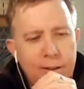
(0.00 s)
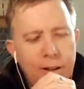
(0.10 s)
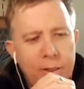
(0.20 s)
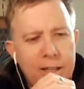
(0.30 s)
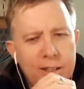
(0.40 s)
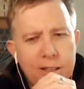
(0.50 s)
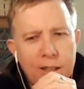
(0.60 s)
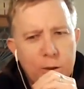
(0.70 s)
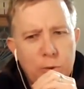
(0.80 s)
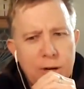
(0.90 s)
I think an
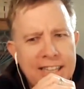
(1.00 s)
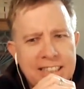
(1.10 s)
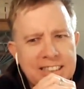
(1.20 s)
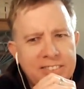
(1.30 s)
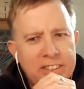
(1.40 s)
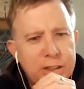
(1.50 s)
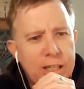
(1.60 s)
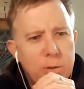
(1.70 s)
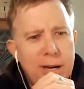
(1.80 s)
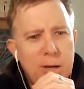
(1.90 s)
Iranian TV
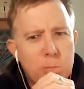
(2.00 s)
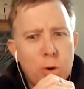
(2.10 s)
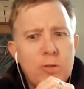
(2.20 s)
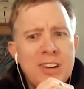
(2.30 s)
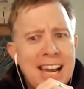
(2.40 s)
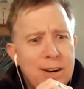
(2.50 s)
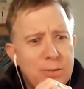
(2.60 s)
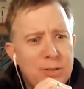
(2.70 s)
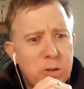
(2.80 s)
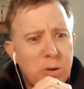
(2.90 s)
channel made a movie out
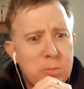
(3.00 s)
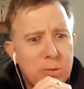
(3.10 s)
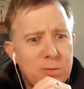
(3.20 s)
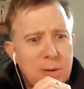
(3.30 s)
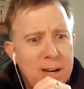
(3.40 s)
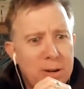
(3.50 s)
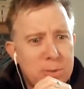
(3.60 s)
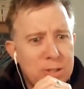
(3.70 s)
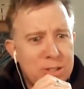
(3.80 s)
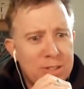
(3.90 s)
of the Gospel of
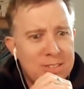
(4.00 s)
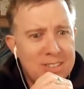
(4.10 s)
Barnabas